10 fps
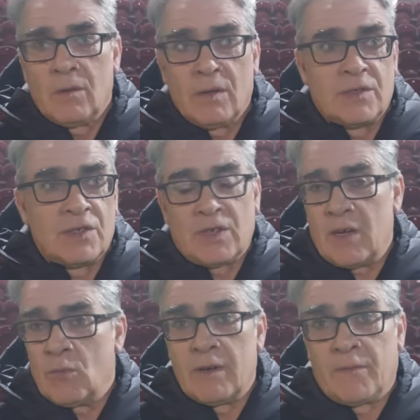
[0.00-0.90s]
and to try
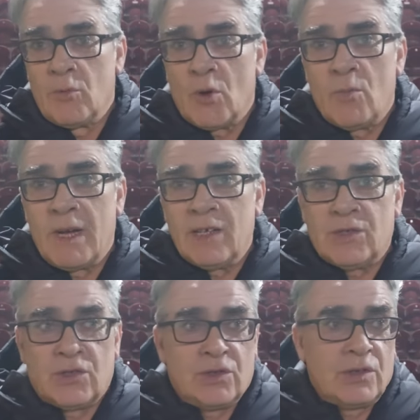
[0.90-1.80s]
and win a football
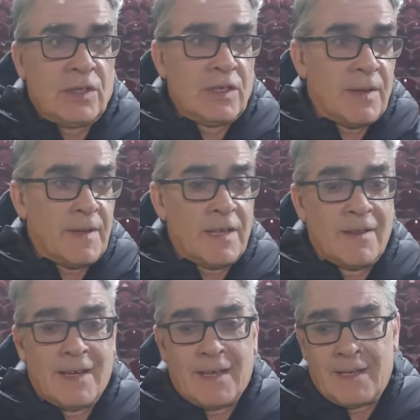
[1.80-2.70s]
match. And I think
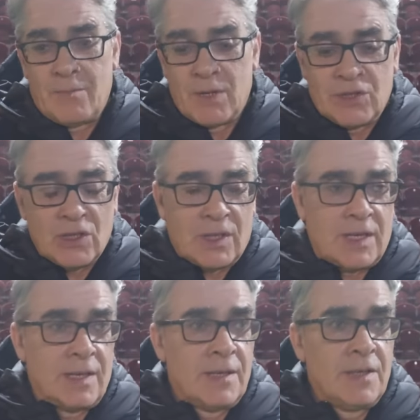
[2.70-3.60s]
that
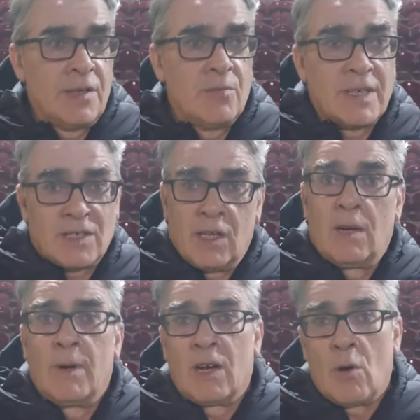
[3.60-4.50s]
immediately brings a
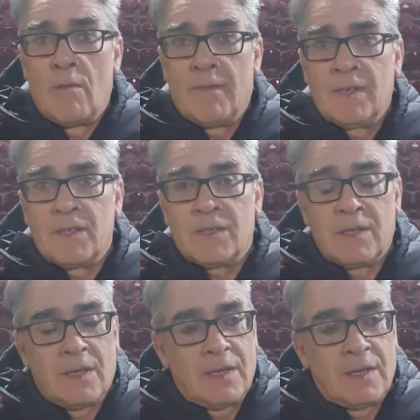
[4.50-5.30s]
little bit of confidence.